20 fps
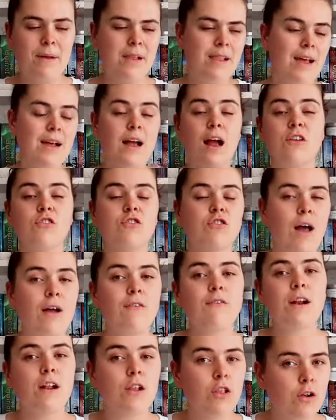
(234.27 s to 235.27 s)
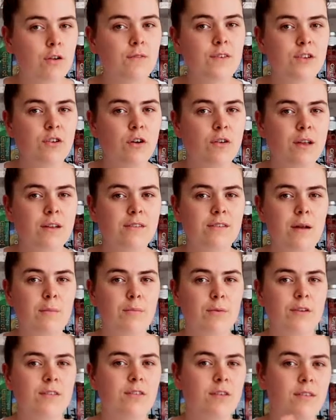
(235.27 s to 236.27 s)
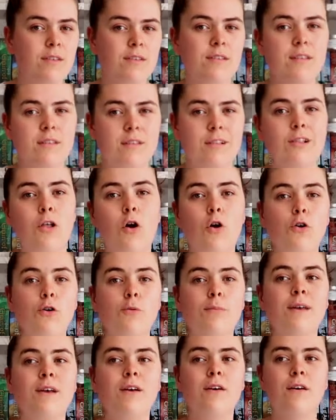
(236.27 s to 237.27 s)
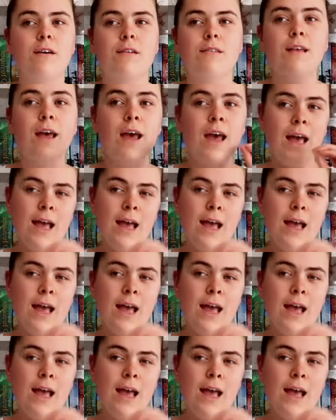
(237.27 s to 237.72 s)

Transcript: but like I read a lot of adult contemporary, so this is low, because